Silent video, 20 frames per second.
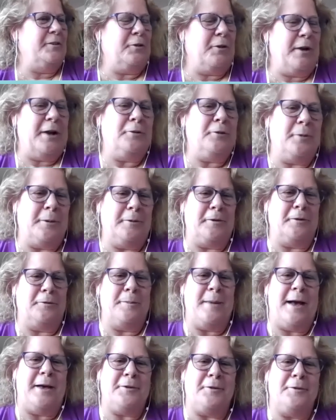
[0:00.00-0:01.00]
graduated with his
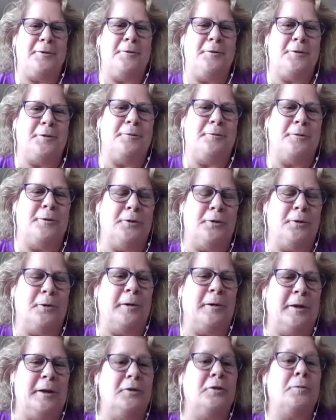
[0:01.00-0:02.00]
master's
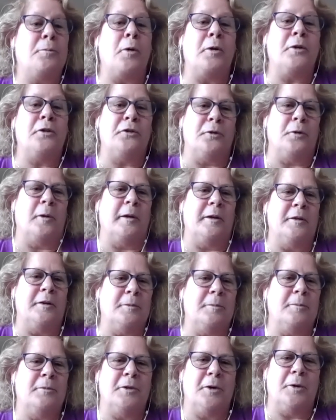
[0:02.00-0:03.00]
in sports
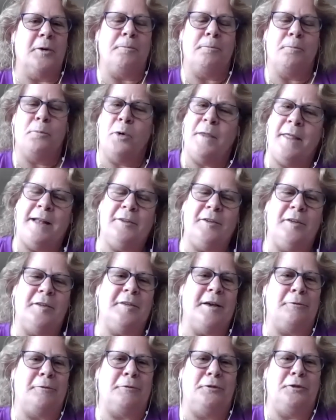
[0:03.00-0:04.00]
journalism. So, boy, that's a
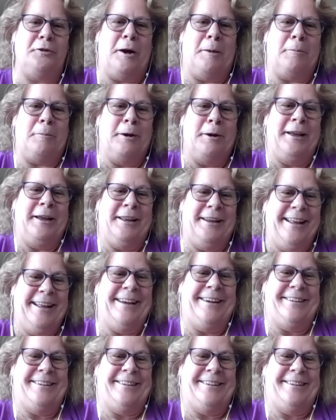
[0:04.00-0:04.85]
tough job right now.